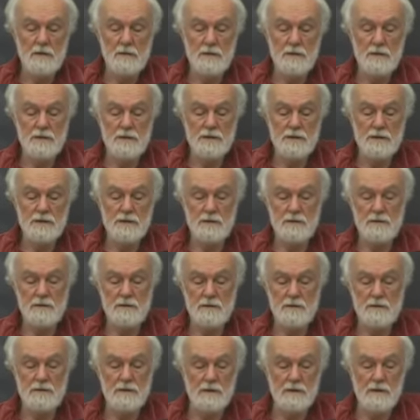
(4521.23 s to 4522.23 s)
which is,
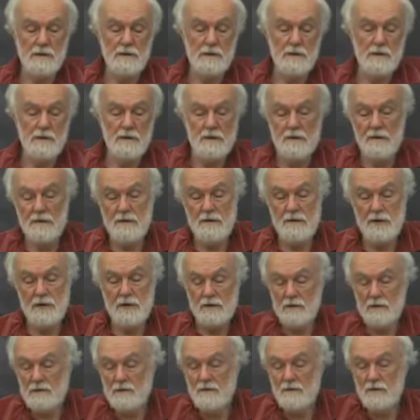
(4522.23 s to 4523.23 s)
you know, I
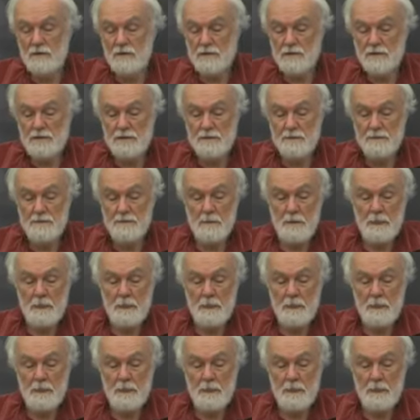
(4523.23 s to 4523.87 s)
mean, and of course the,